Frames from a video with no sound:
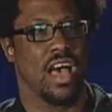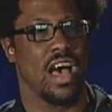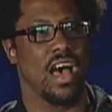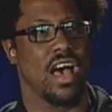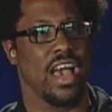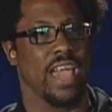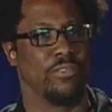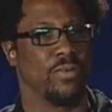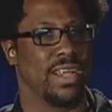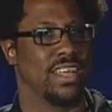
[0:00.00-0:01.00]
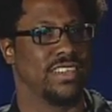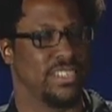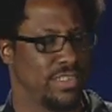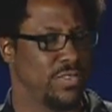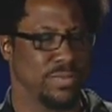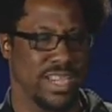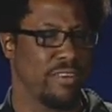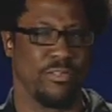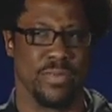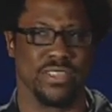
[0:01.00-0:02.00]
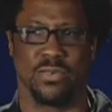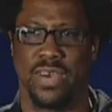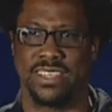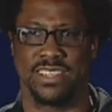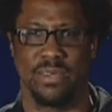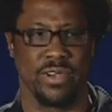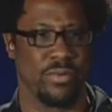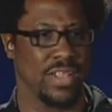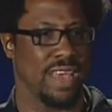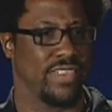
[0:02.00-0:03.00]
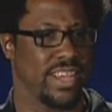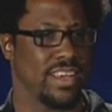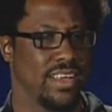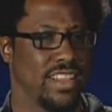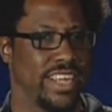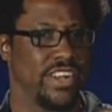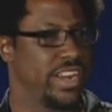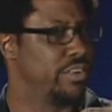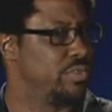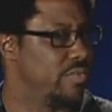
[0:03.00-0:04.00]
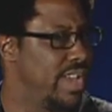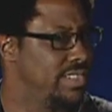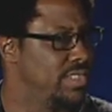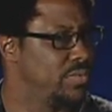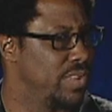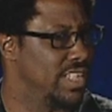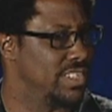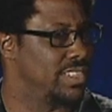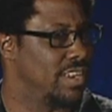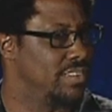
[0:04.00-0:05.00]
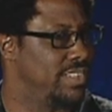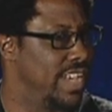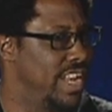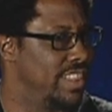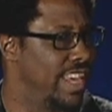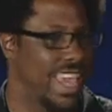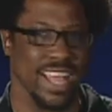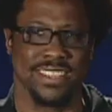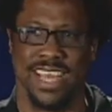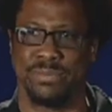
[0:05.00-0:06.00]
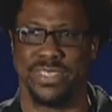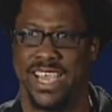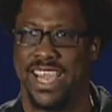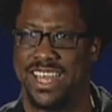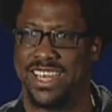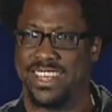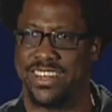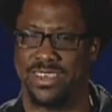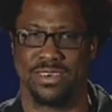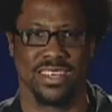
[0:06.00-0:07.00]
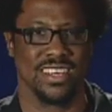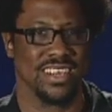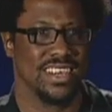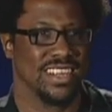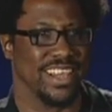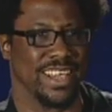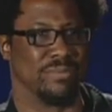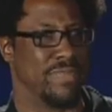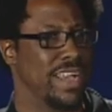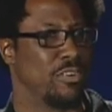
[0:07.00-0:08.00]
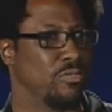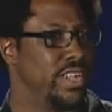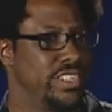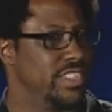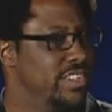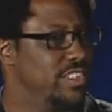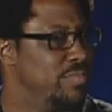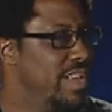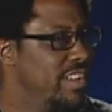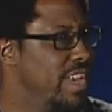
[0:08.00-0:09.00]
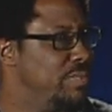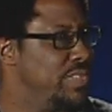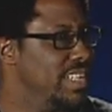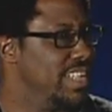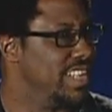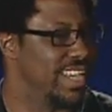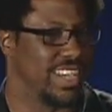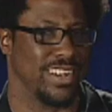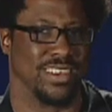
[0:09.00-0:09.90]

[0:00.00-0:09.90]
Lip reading: It seems like every few months a white celebrity will have like nigger Tourette's where they just start saying it and they can't stop saying it, Like Michael Richards, Mel Gibson, like